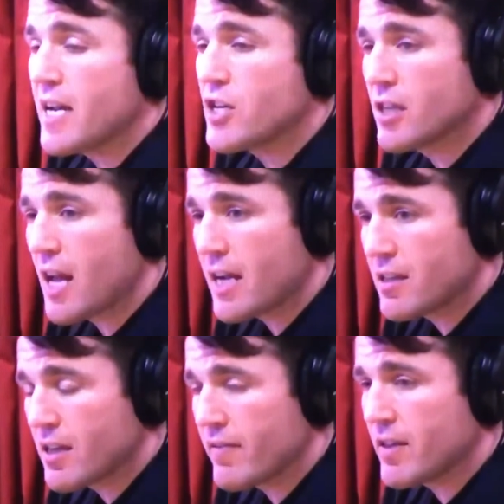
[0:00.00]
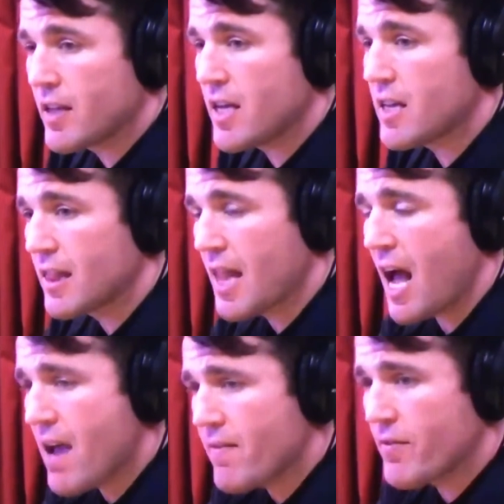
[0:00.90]
July 17th,
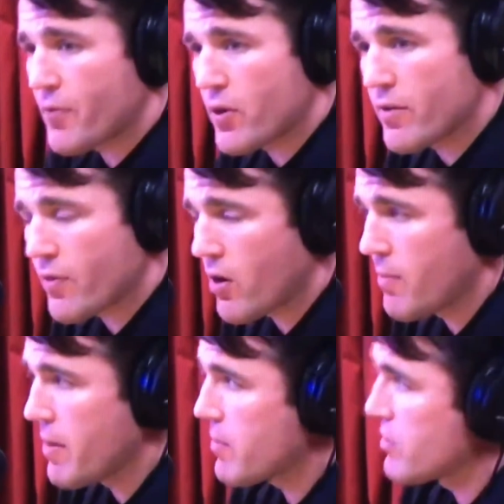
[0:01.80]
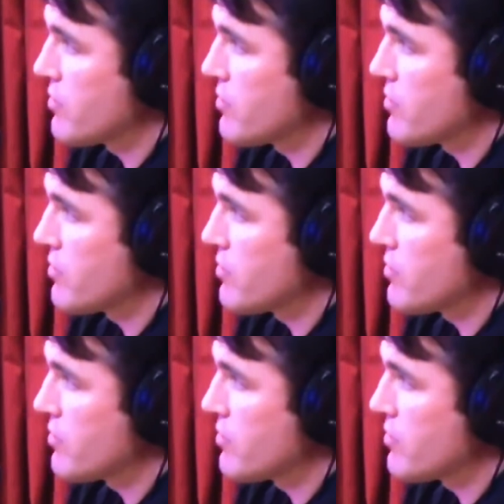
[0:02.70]
live and free for all members.